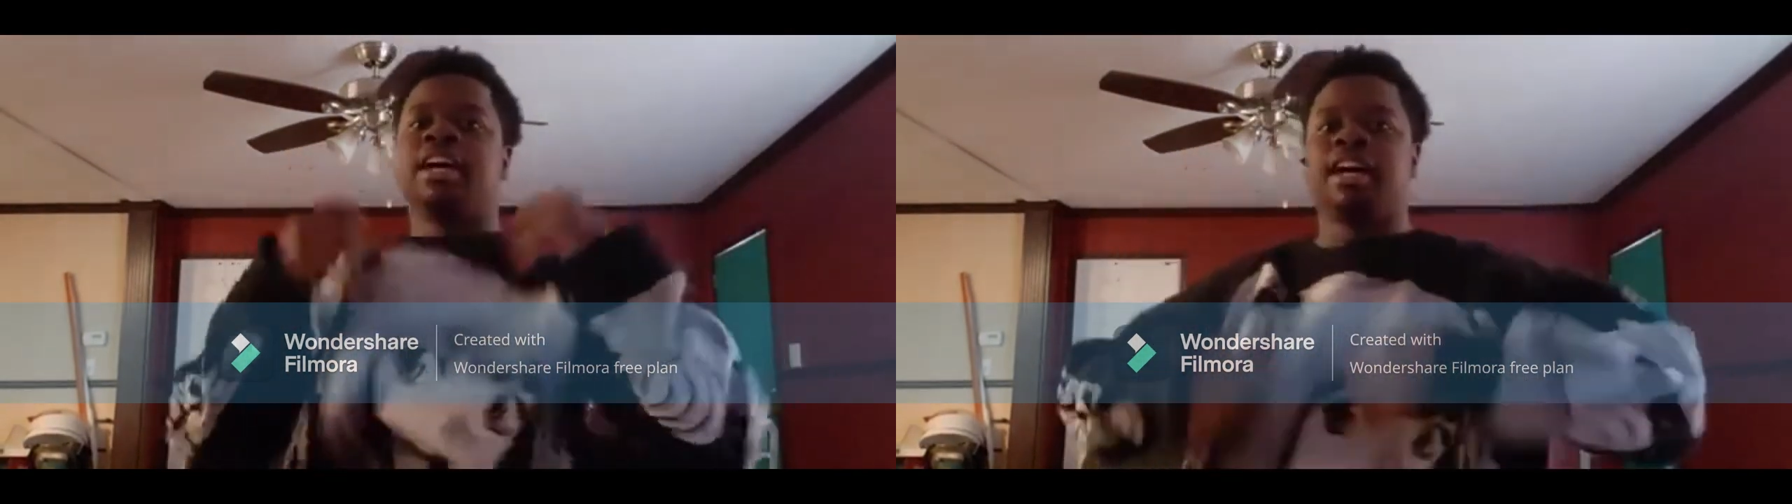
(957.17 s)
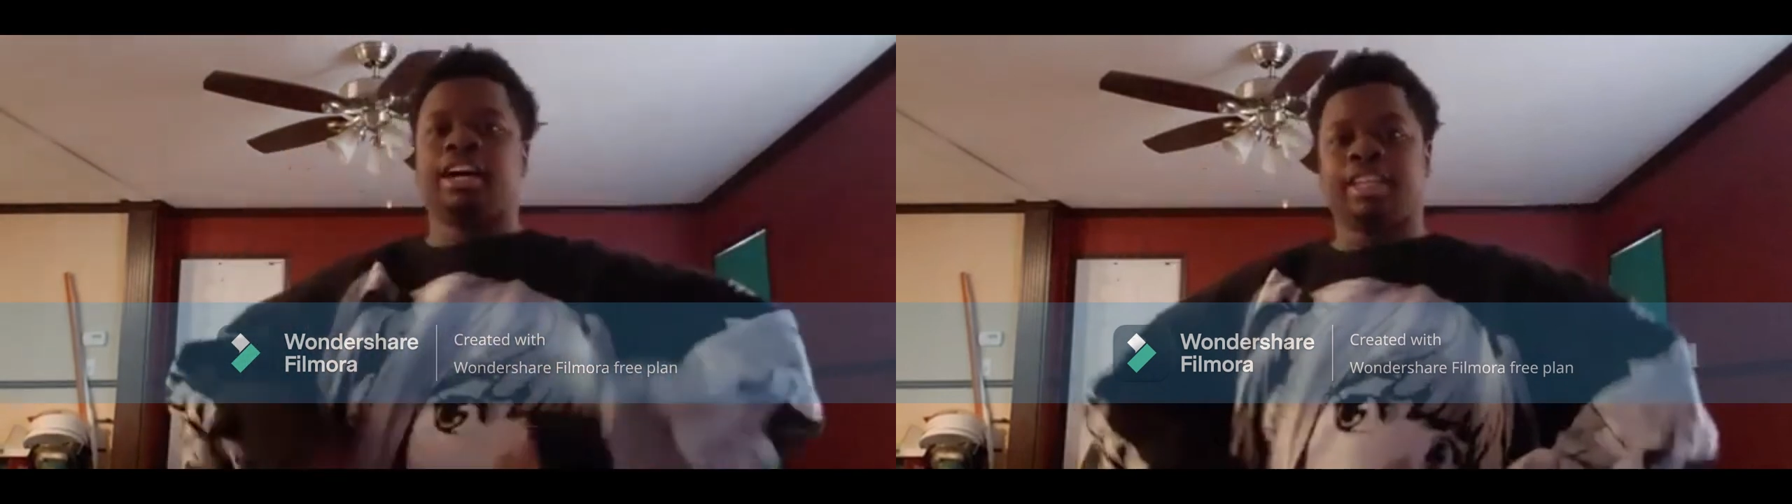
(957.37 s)

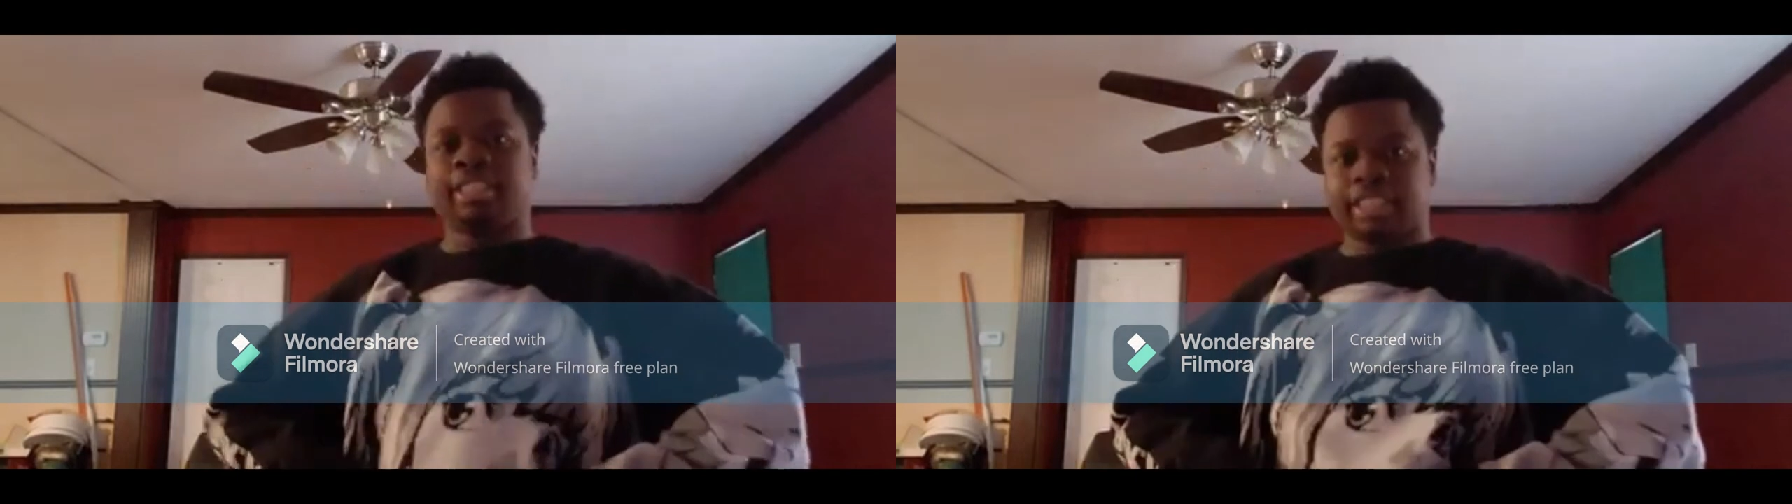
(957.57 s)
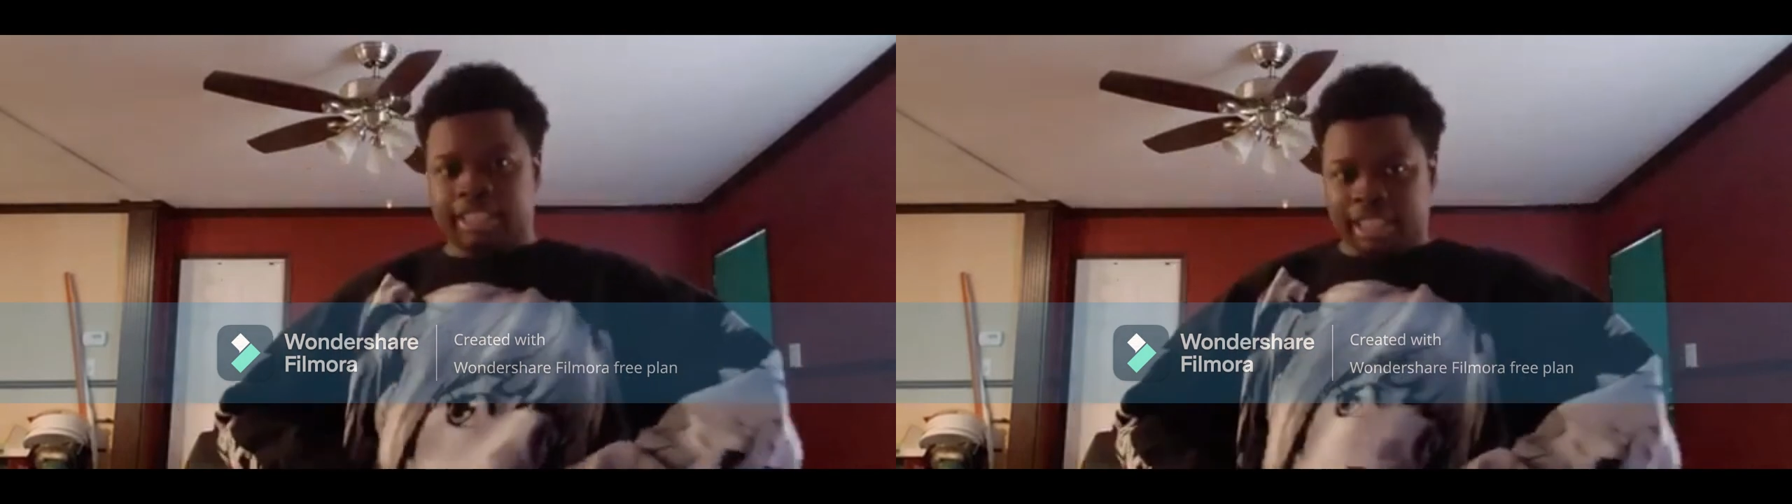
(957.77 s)

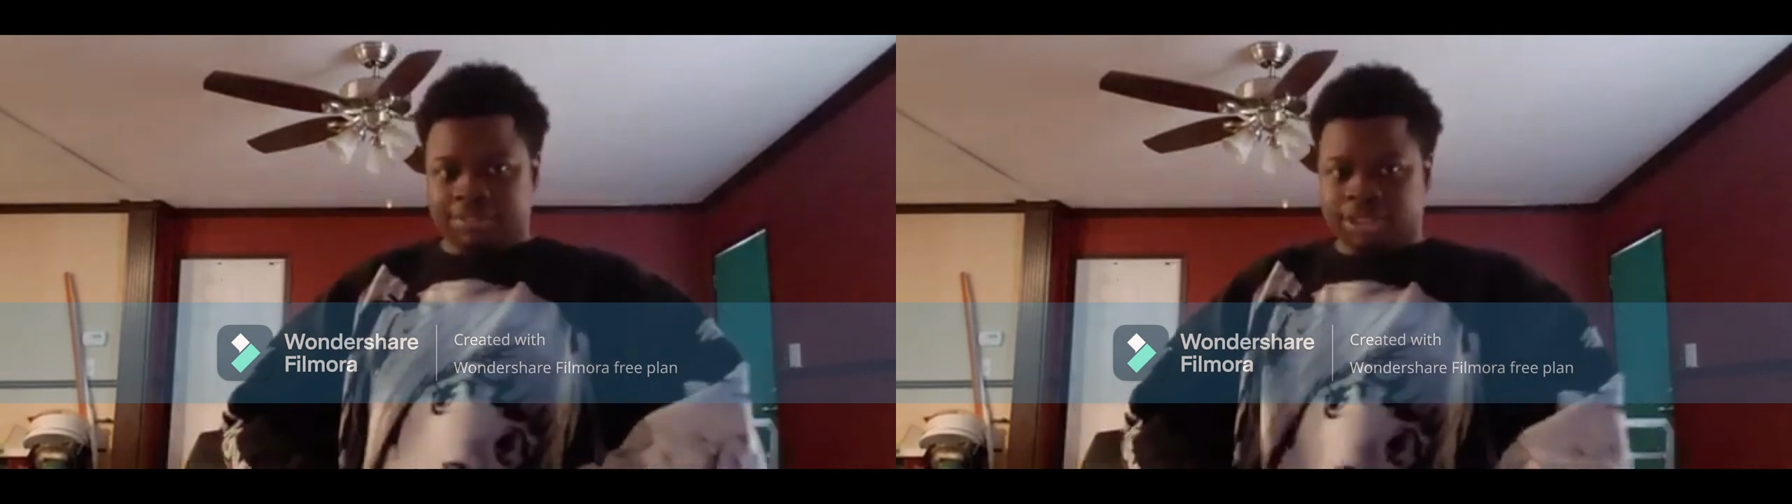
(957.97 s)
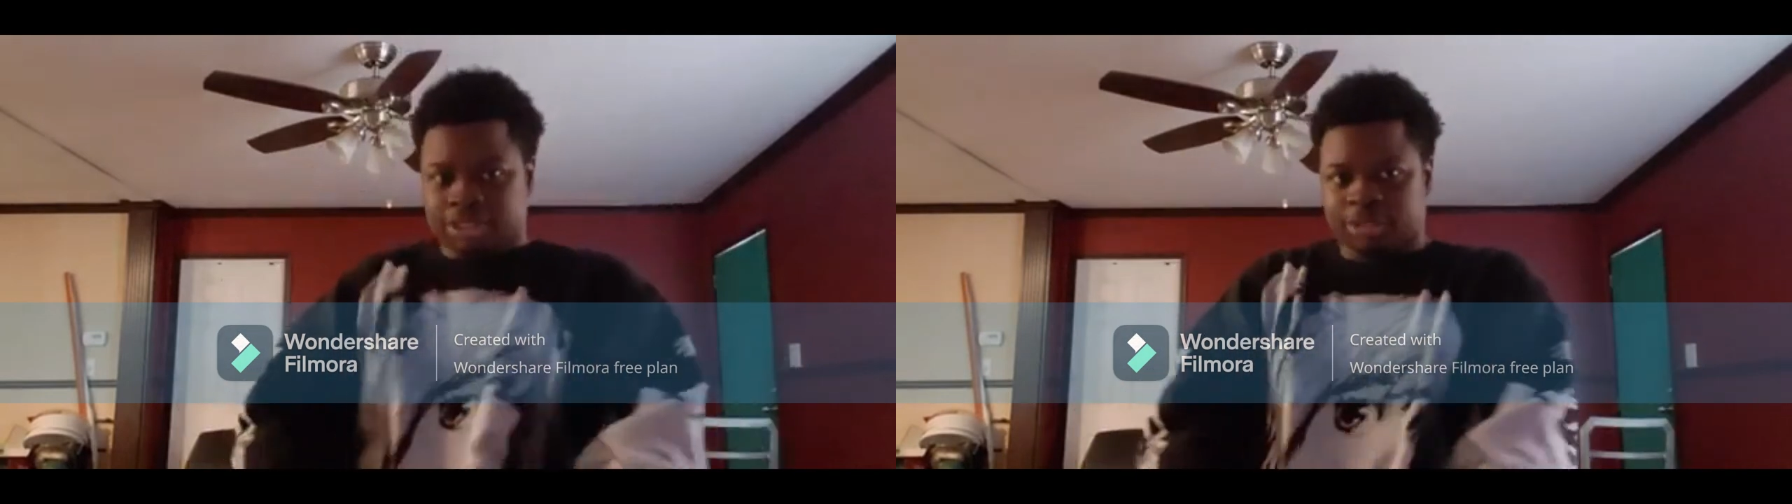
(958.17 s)
It's the
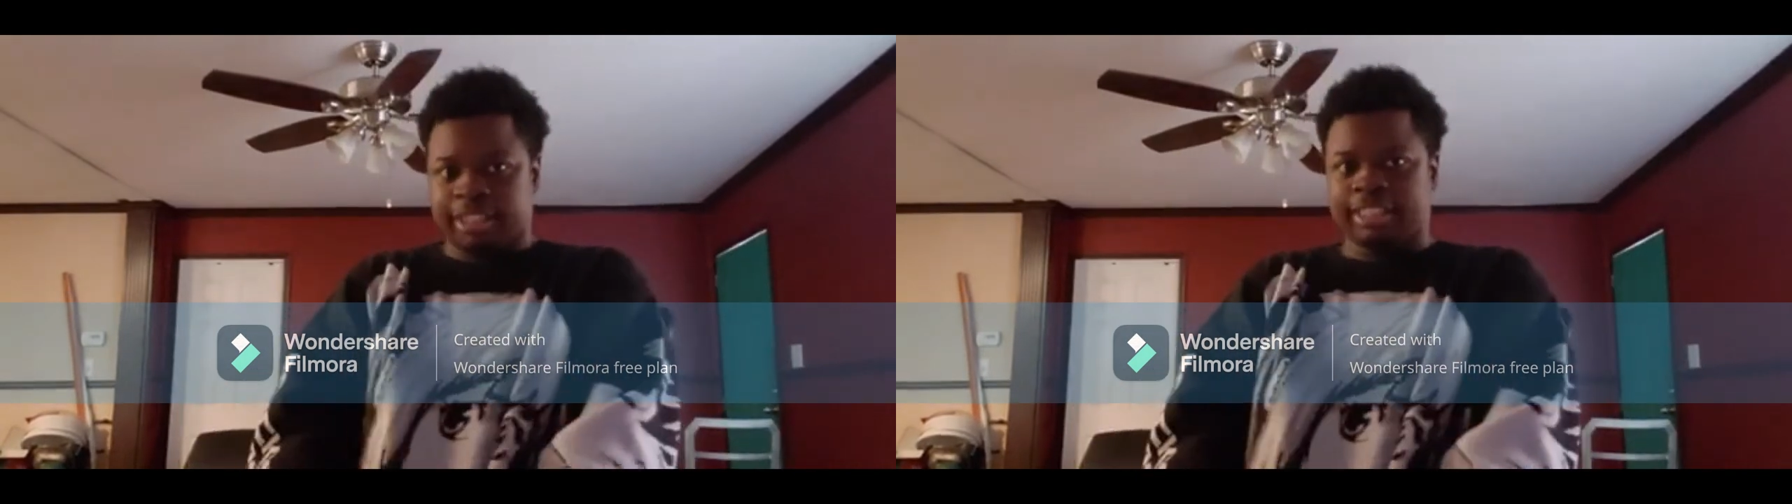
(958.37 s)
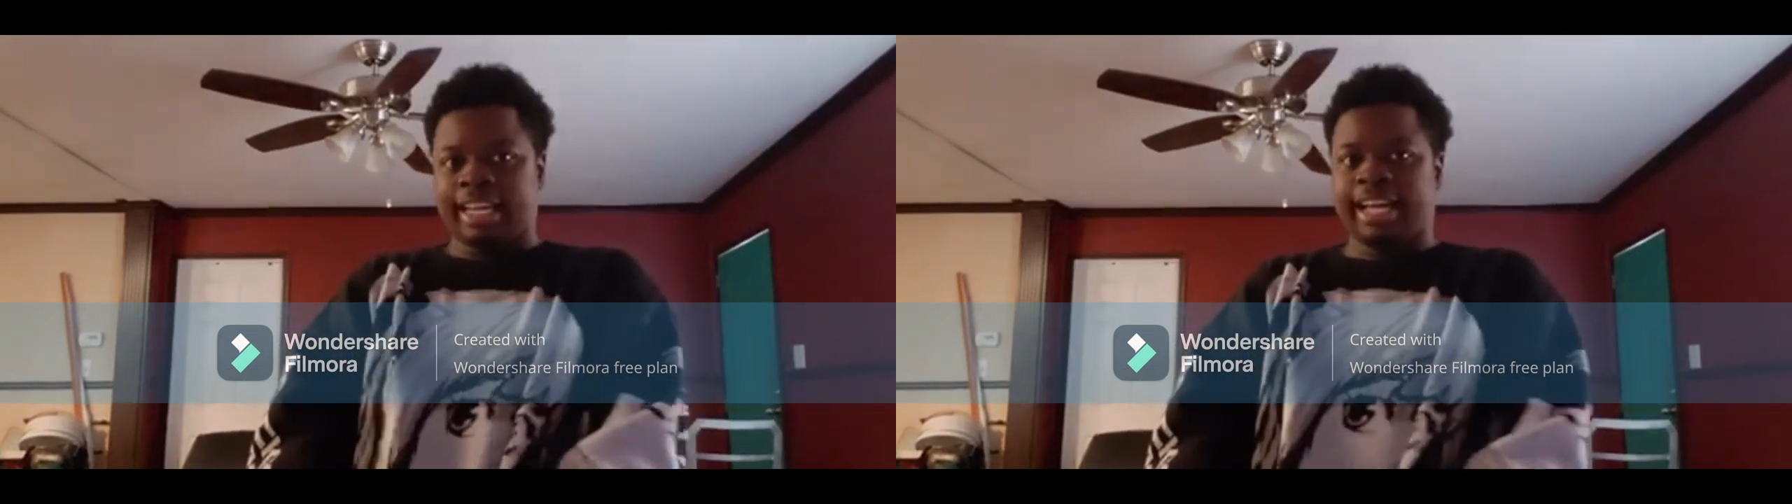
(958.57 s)
Death Note
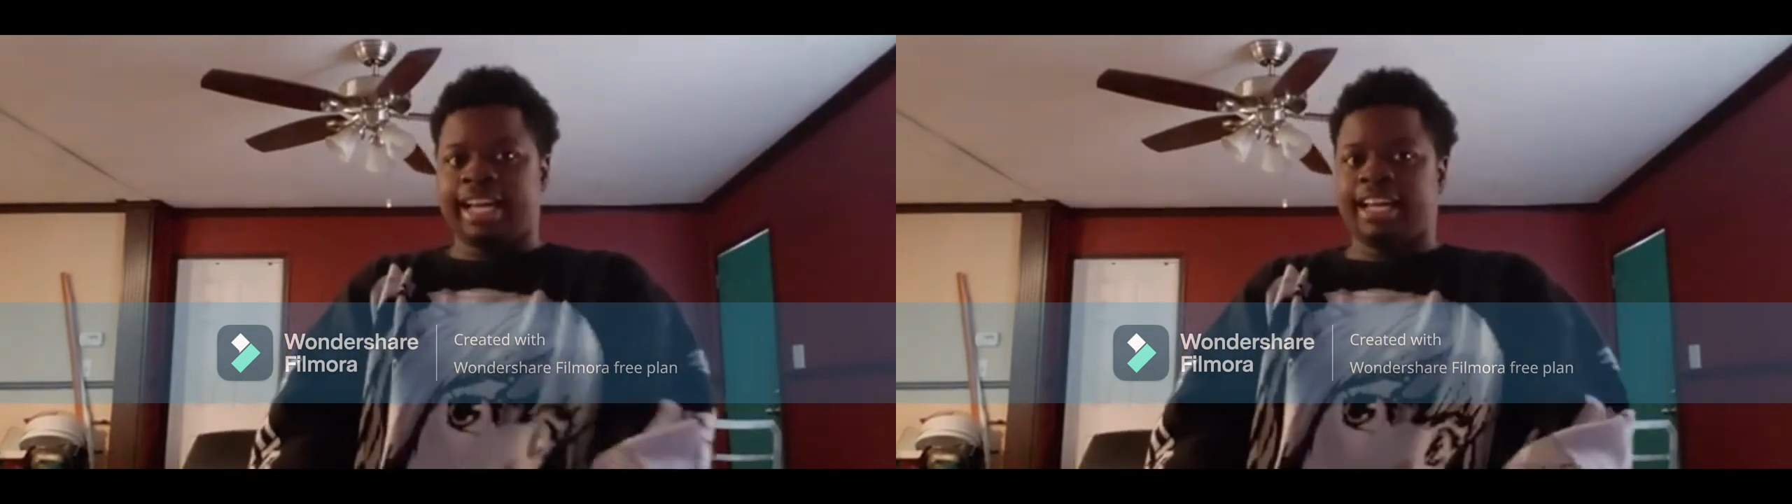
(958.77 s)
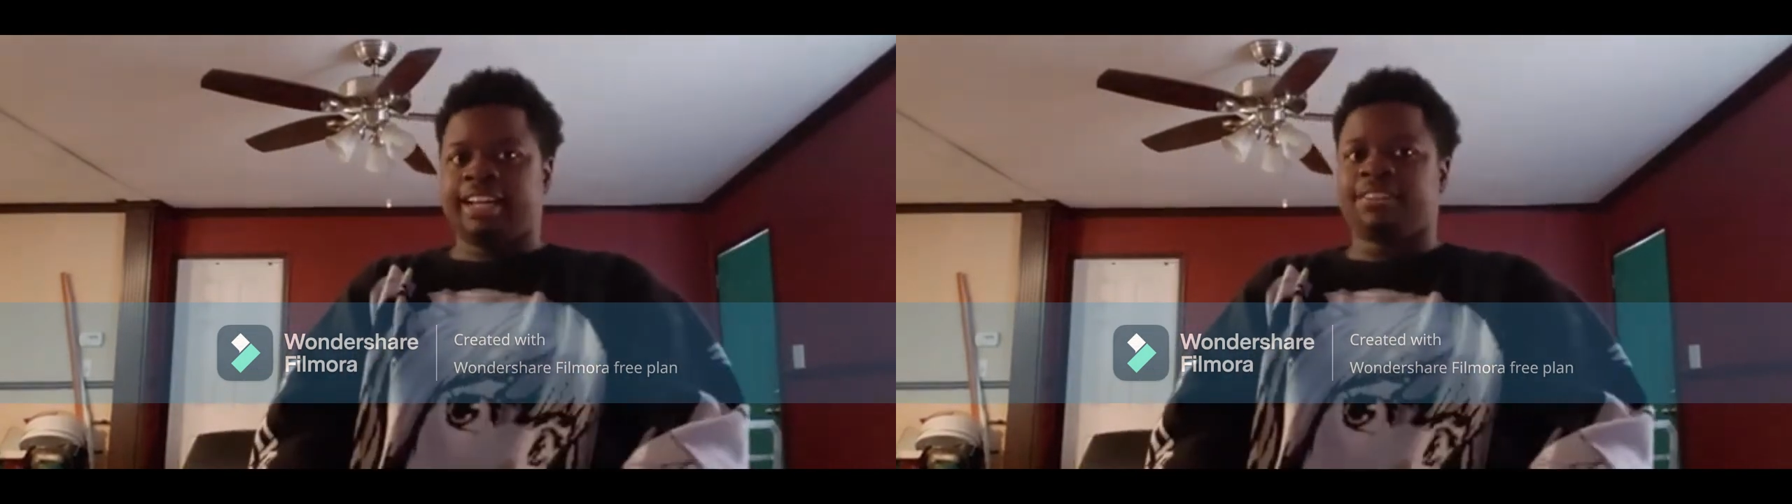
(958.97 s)
sweater that I
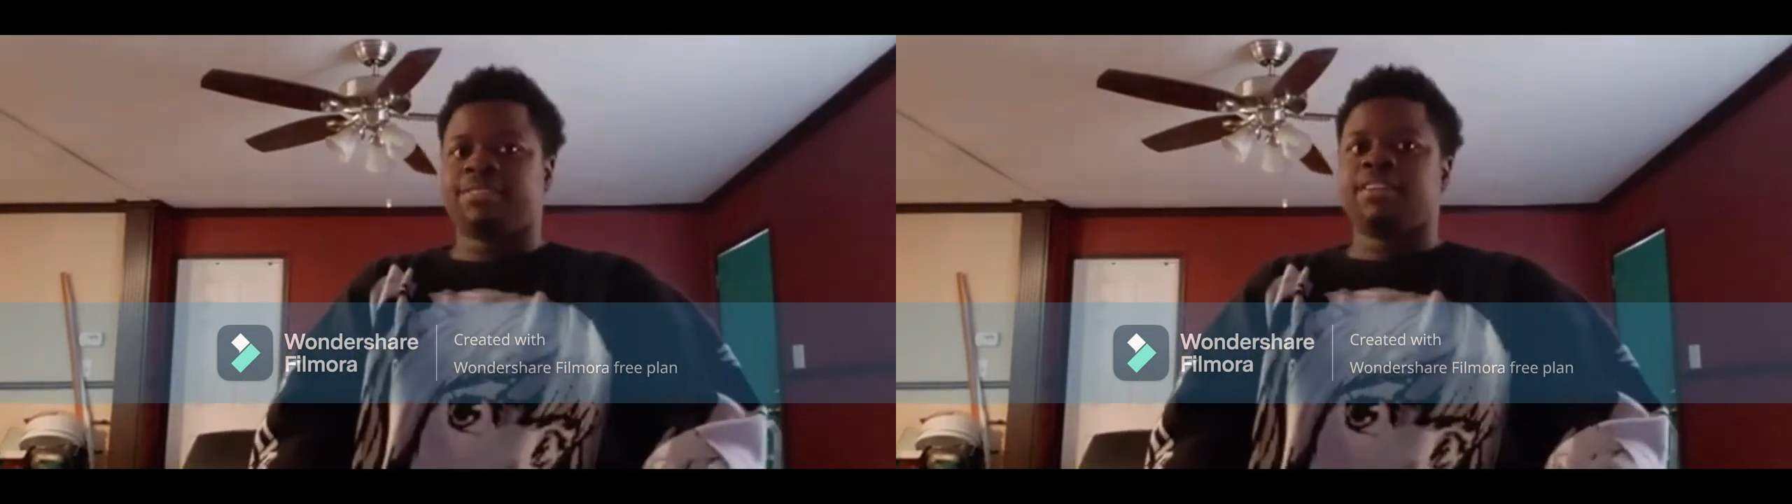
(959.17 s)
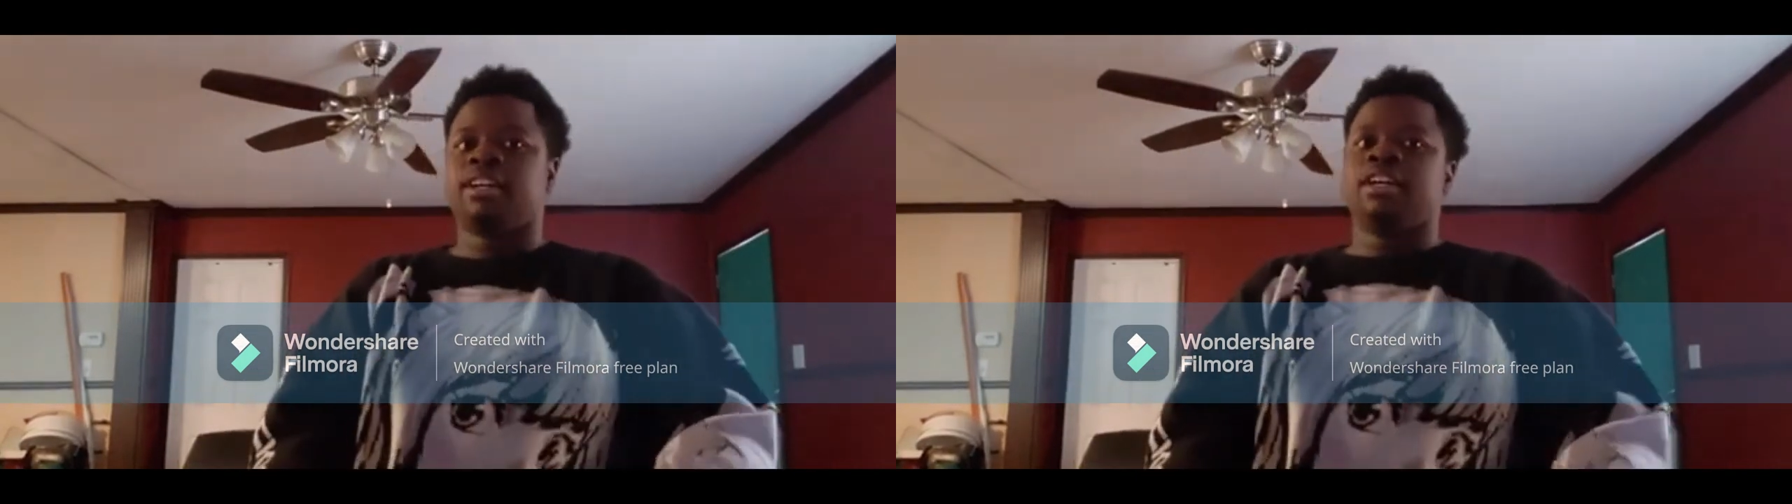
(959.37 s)
have.